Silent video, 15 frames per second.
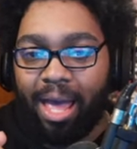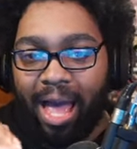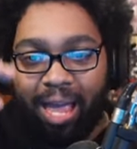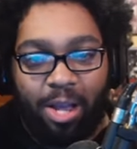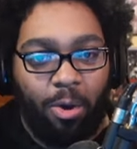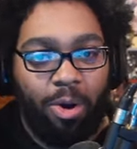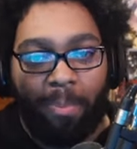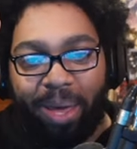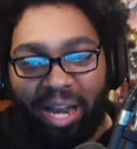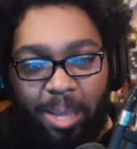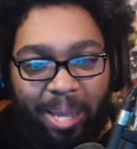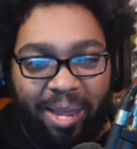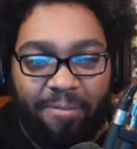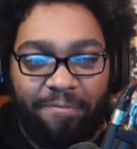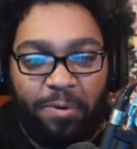I go to bed at
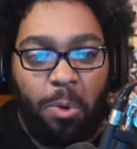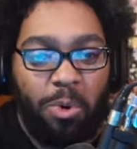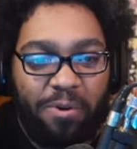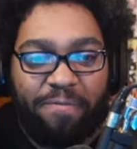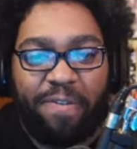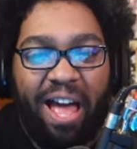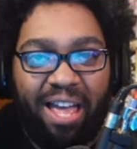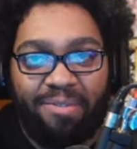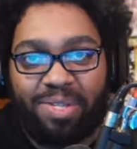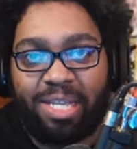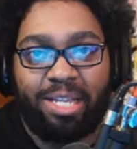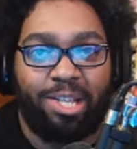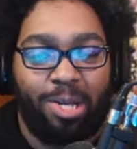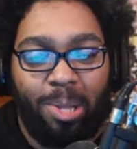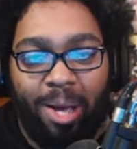like 4, 5,
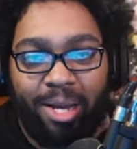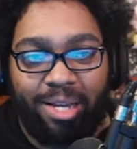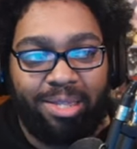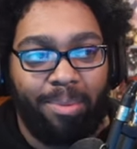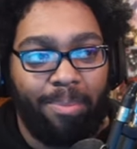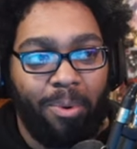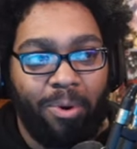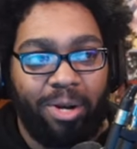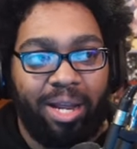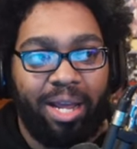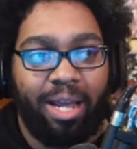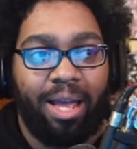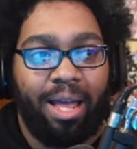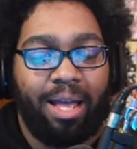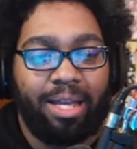6 o'clock in the morning.